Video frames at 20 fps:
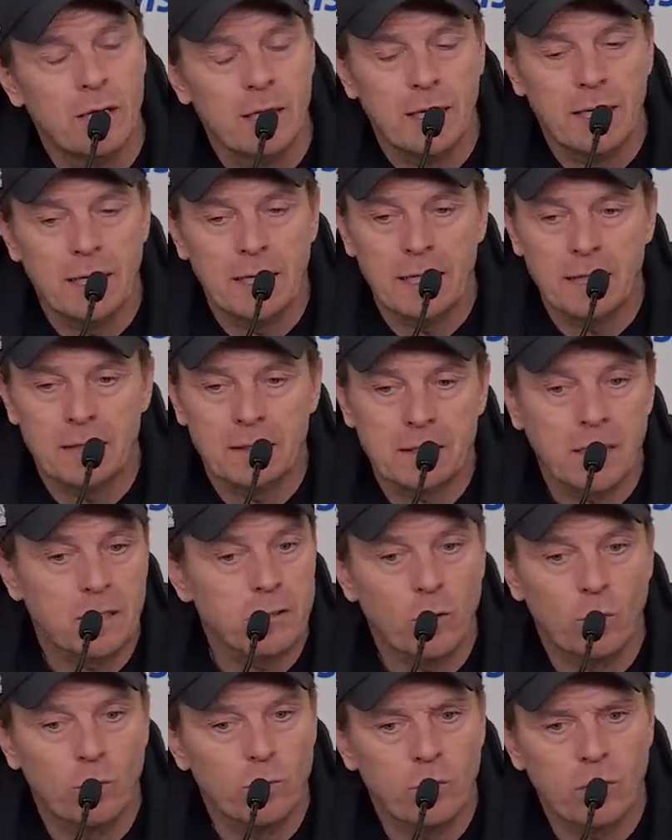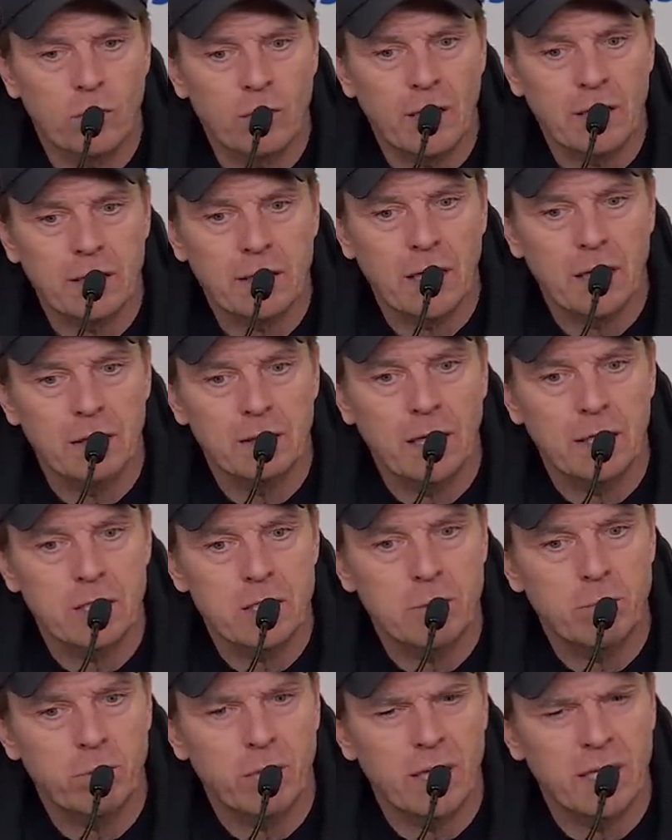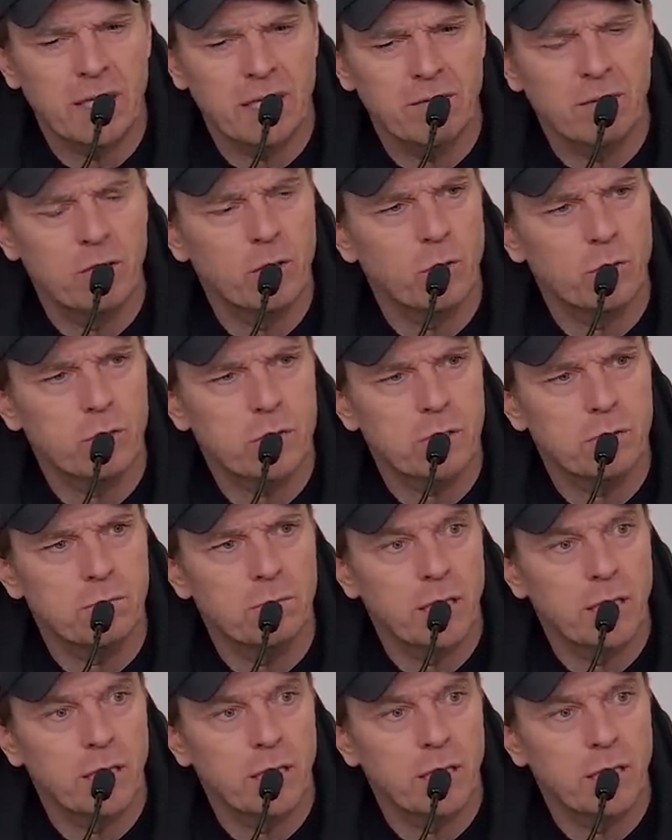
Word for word: Uh, so I don't regret that that she played, even though she,